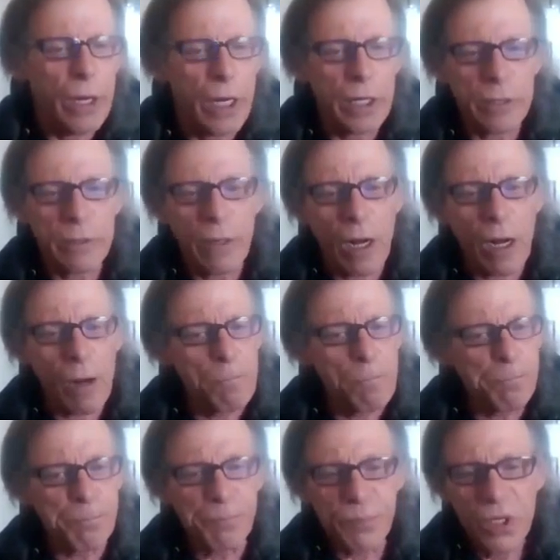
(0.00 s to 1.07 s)
And
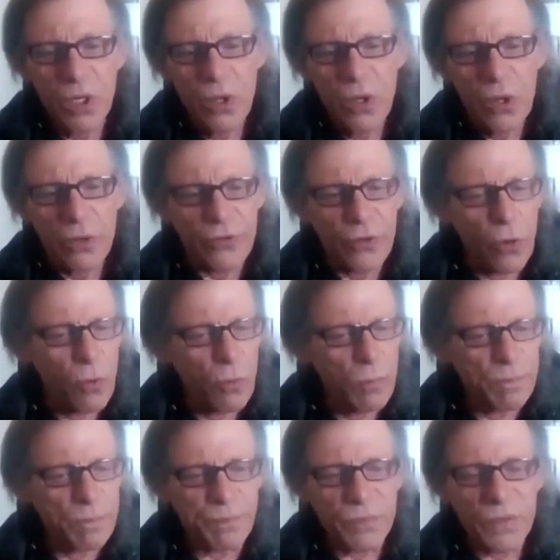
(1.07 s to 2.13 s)

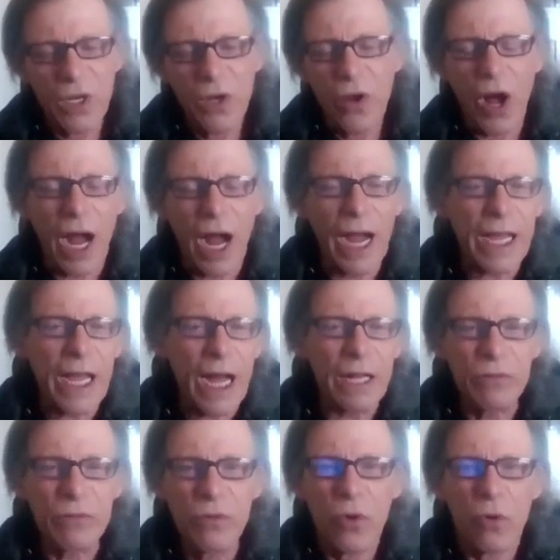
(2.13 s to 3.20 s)
so I
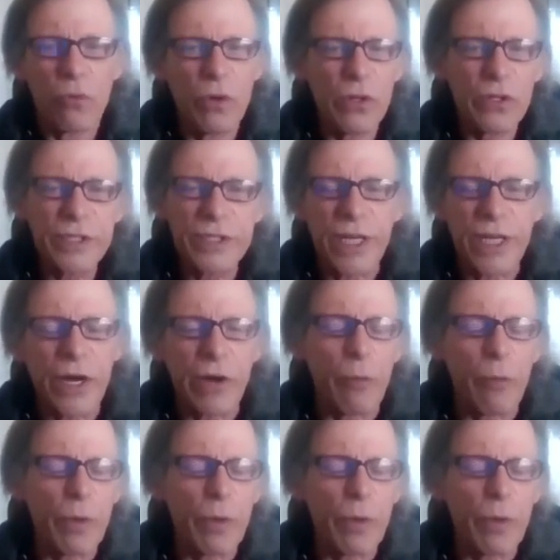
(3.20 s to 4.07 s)
got really scared.